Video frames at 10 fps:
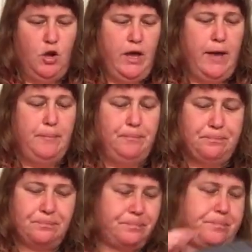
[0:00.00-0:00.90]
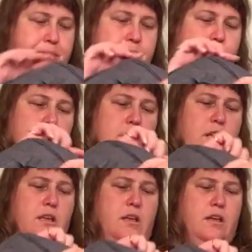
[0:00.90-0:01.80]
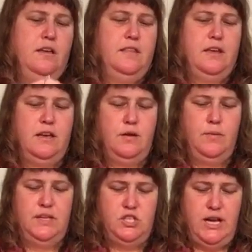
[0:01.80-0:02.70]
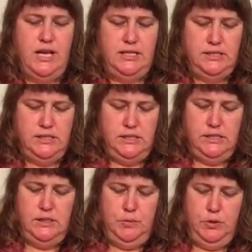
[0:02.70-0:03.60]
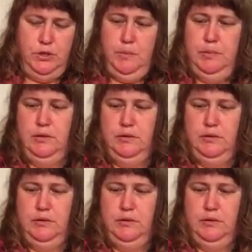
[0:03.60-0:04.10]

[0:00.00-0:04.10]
Okay. And then we shall zip it up.